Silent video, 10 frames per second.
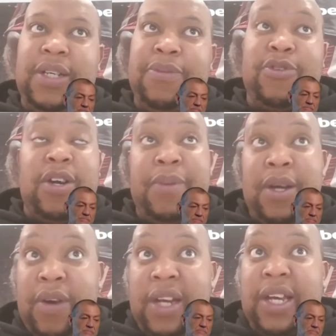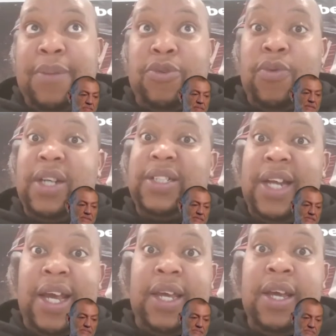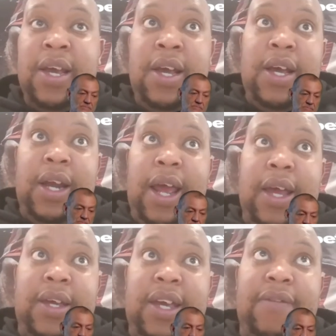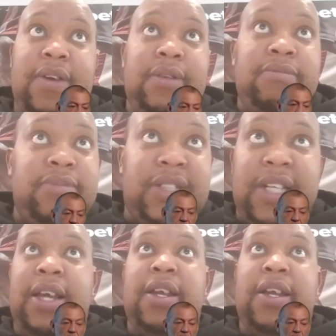It's going to be a great game to watch. Like Kevin said,